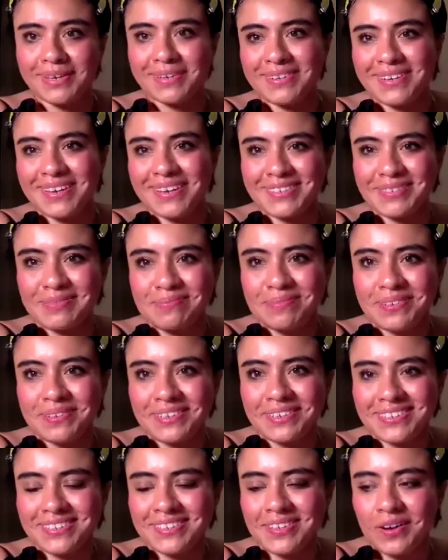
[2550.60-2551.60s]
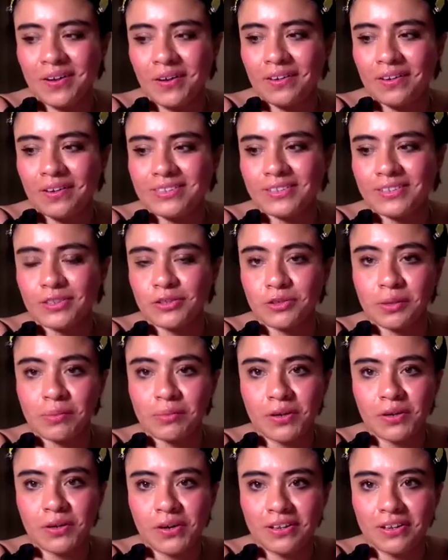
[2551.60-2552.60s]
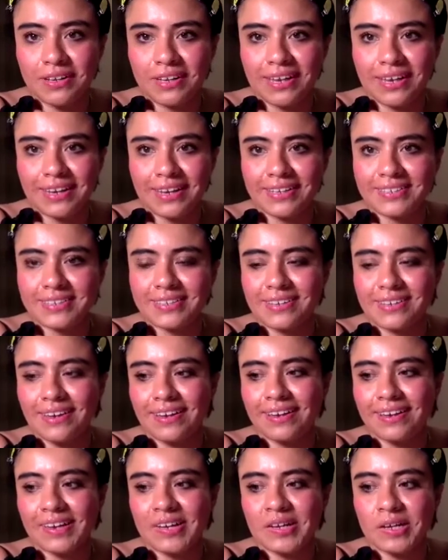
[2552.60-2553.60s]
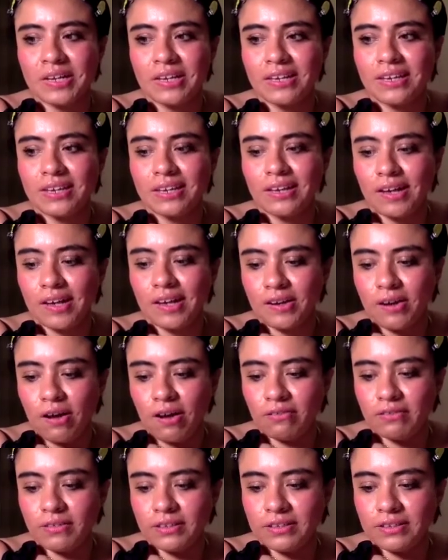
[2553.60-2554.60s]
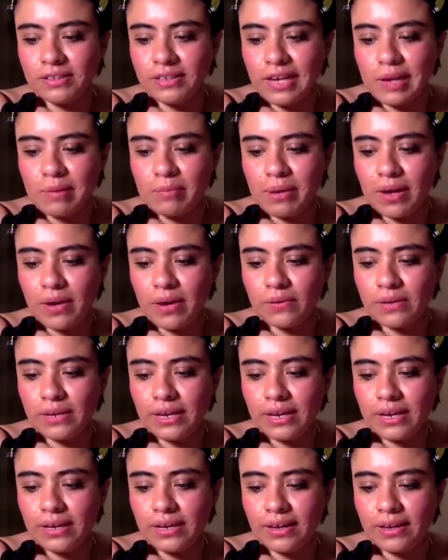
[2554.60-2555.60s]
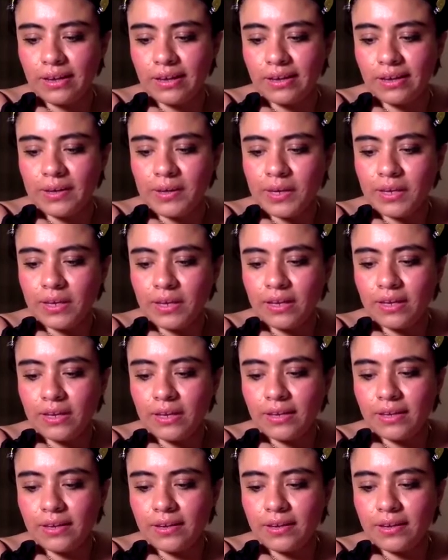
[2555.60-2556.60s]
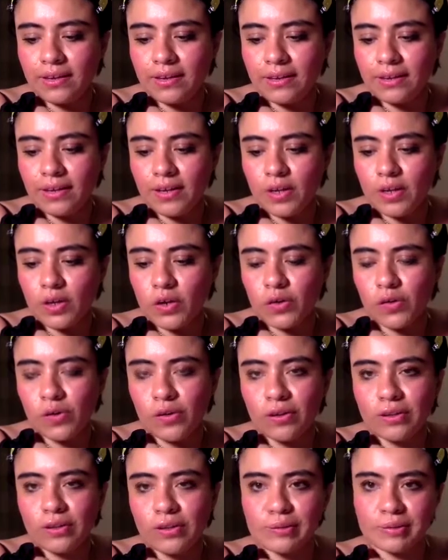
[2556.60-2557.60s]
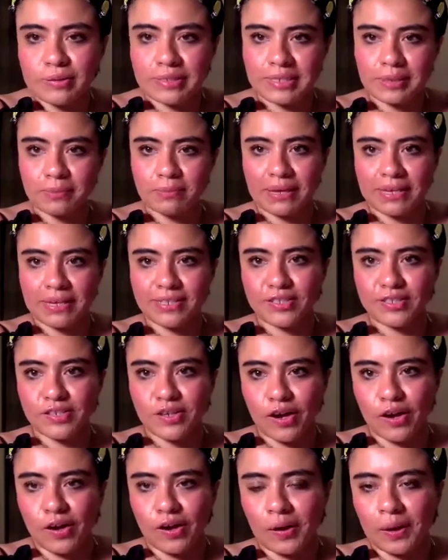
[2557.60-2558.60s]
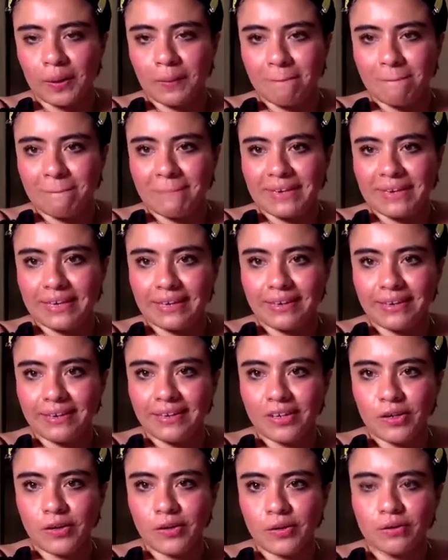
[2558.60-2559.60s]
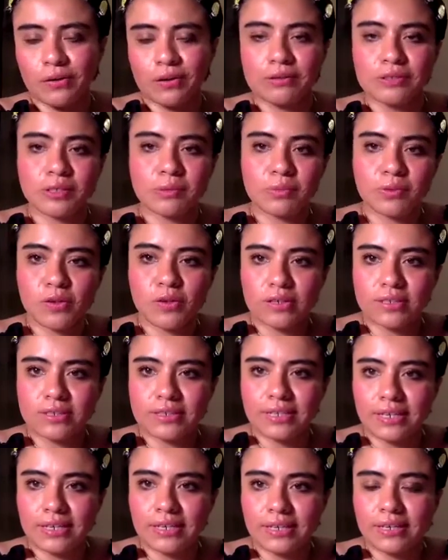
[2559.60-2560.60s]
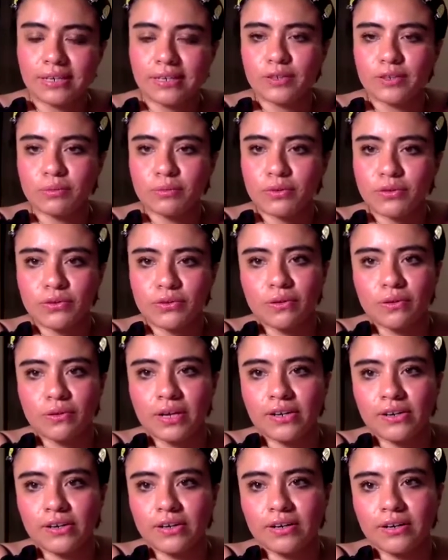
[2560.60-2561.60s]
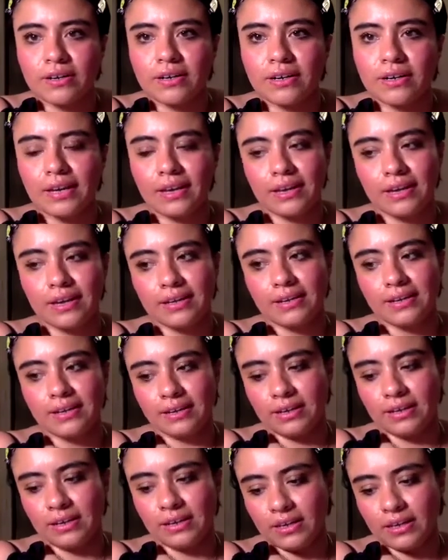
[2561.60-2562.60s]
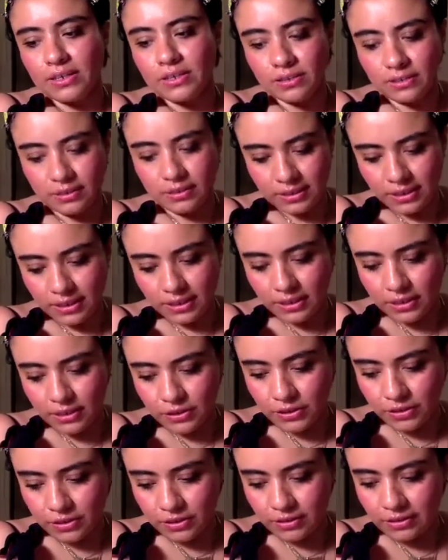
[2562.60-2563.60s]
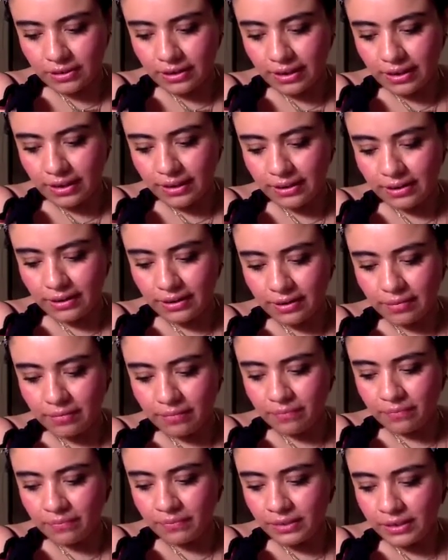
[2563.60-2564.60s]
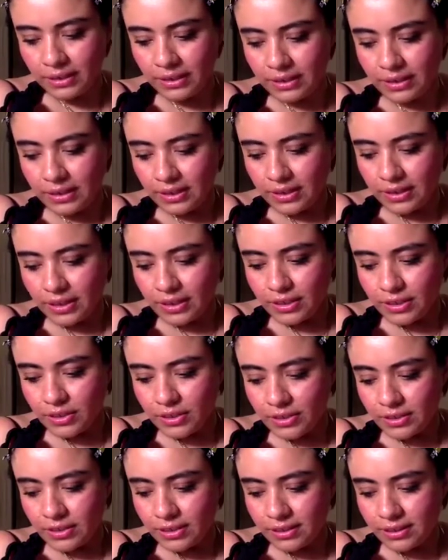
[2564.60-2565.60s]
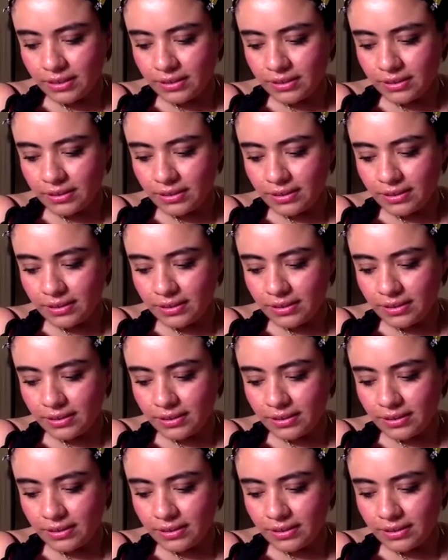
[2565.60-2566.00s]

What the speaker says: next book is called Dream Girl, and it's a novel about a girl loosely based on me who grows up in New York City and is a music writer, and she's a teenager, and she